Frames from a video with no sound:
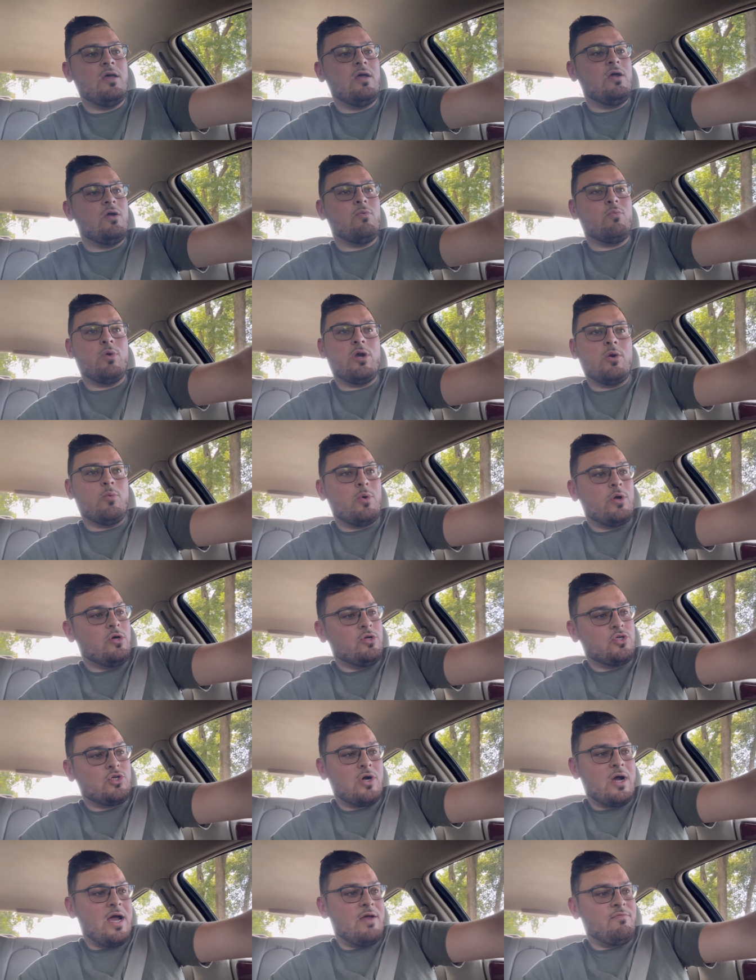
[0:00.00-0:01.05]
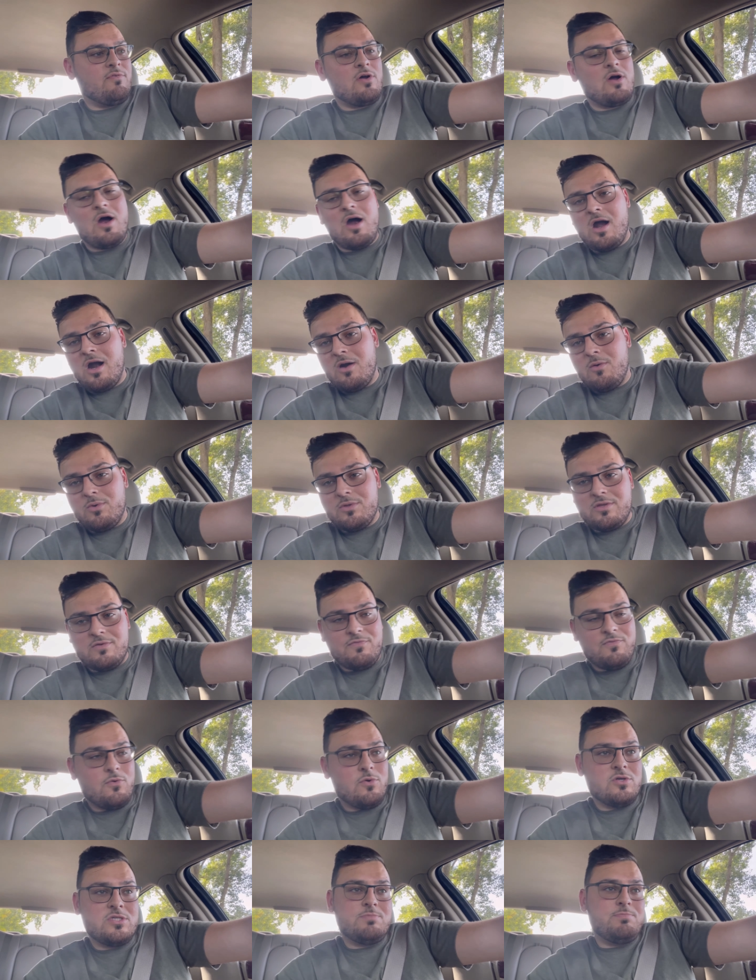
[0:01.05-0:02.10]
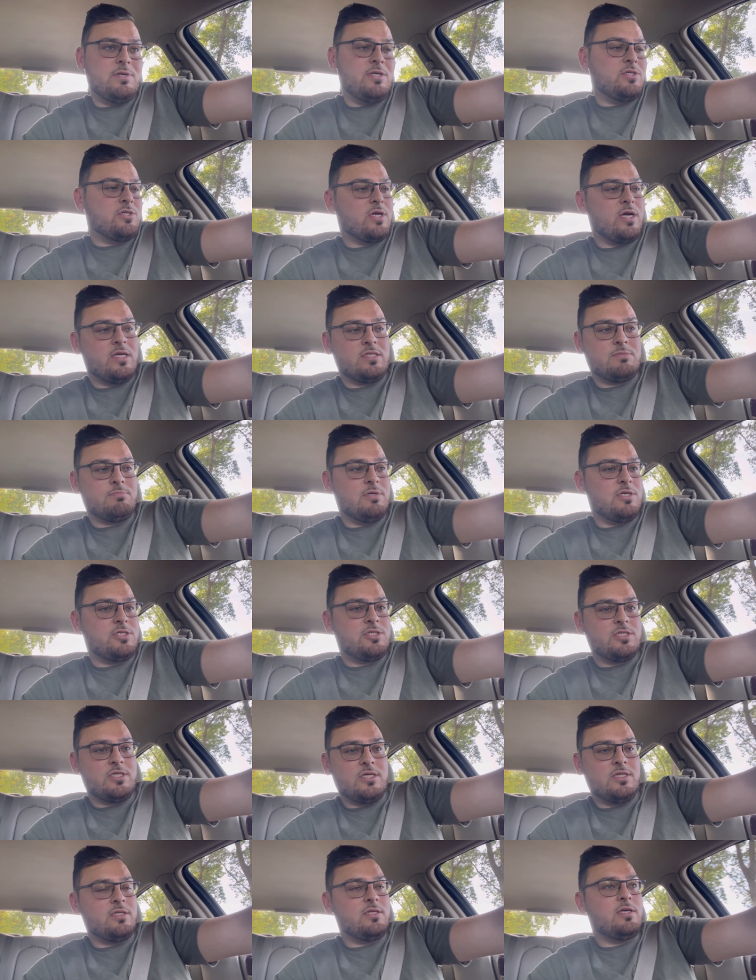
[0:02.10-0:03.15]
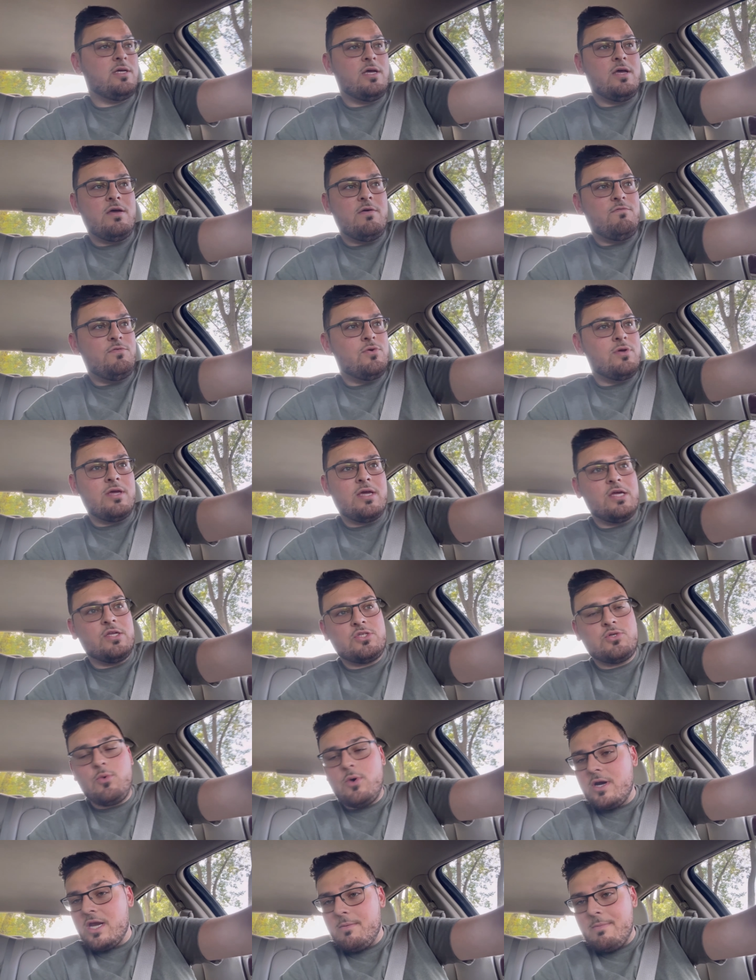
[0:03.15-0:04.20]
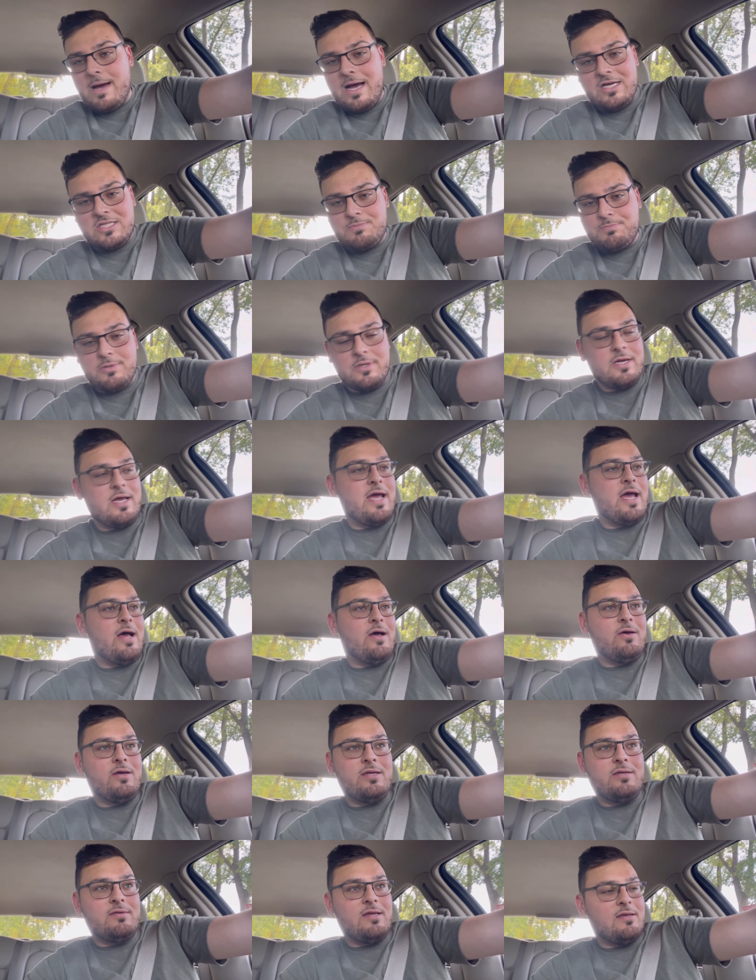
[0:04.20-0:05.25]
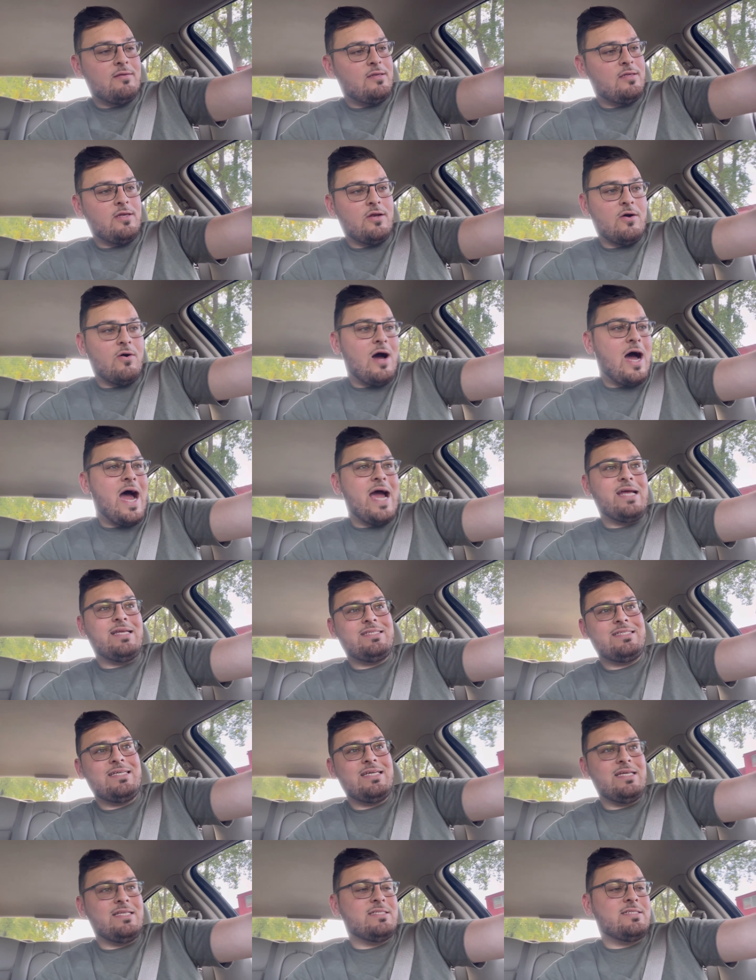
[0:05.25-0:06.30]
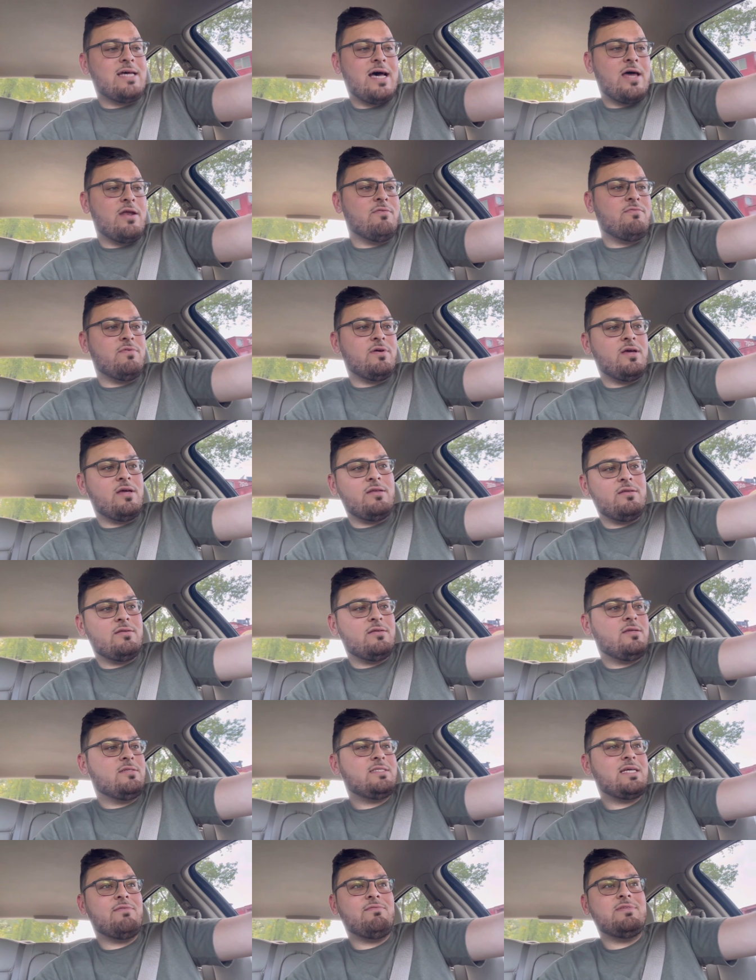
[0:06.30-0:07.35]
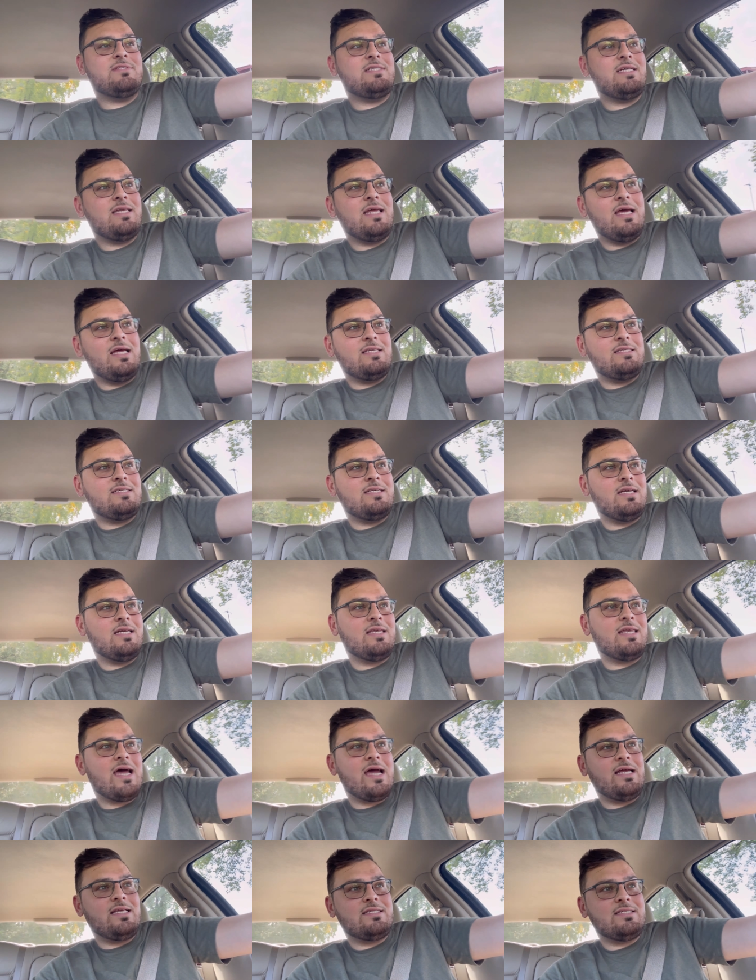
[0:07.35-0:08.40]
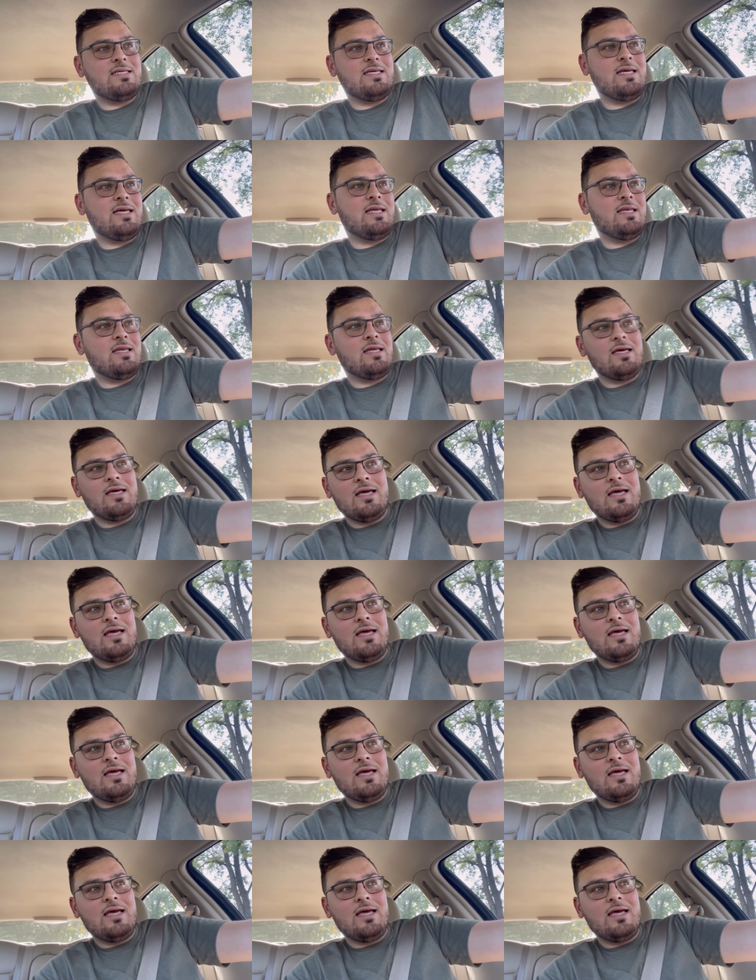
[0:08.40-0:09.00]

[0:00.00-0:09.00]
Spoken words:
rear-wheel drive car with a 4-speed transmission, if you can get 20 miles per gallon, you know, high teens out of it, 17, 18, 19,